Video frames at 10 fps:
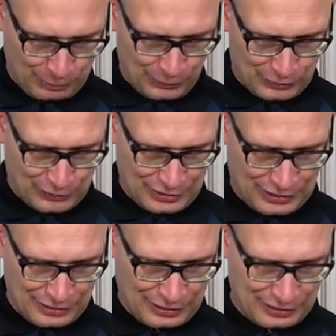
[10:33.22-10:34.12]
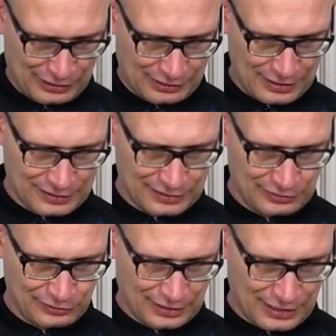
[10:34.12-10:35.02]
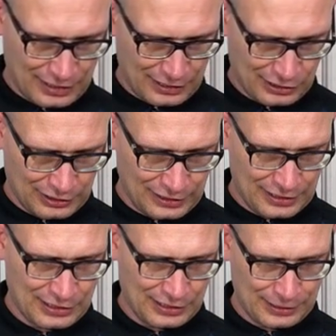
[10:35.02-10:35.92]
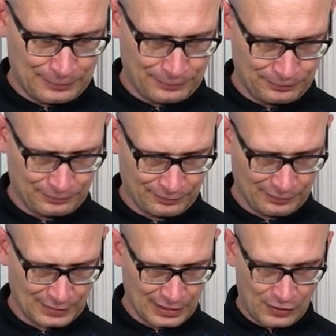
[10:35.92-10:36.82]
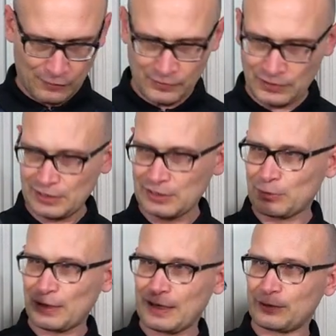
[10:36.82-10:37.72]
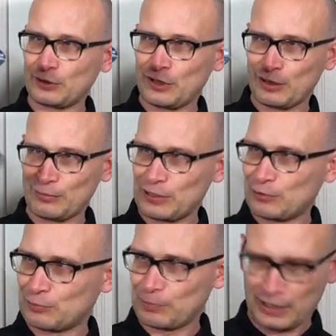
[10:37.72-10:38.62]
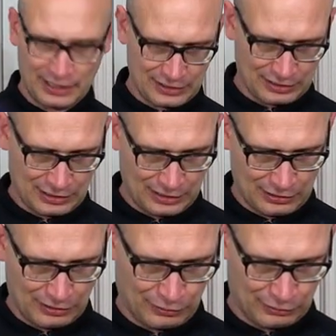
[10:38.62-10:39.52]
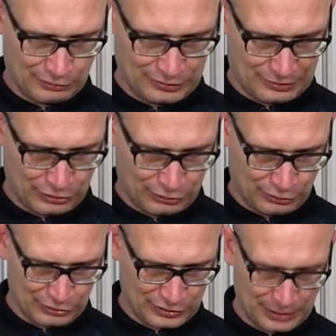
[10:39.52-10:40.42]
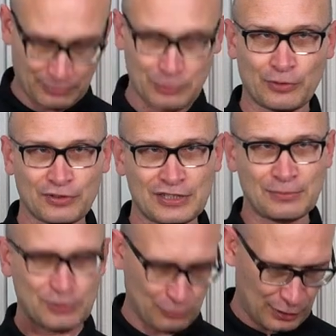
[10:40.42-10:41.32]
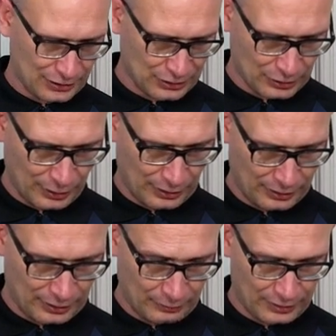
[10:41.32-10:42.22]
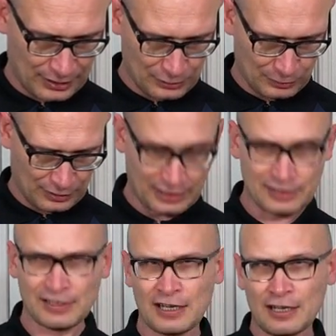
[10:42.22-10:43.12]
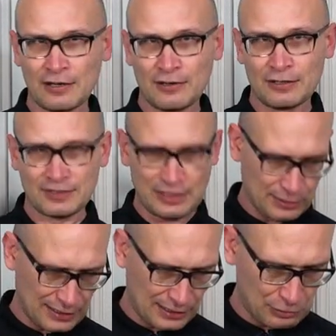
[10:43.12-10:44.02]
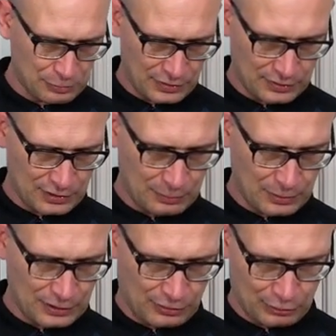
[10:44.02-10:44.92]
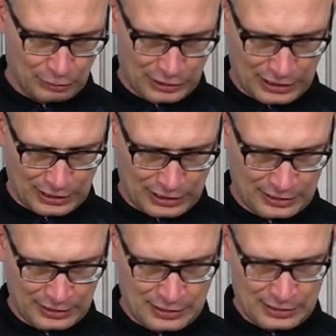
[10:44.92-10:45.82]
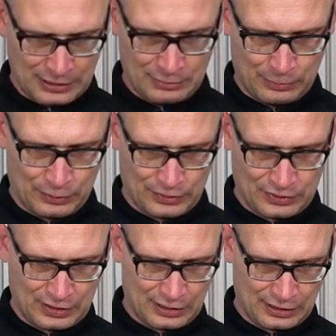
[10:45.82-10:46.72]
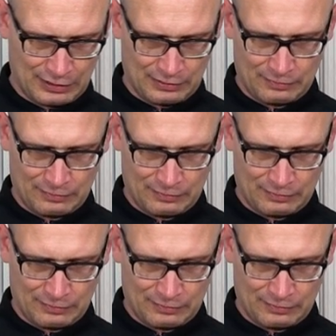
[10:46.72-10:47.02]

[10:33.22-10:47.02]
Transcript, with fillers: But uh, nice little dart actually. Um, obviously as well, I don't normally use pairs or the short stems, but it seems to work quite nice with these. Seemed a little bit zippy through the air, but uh,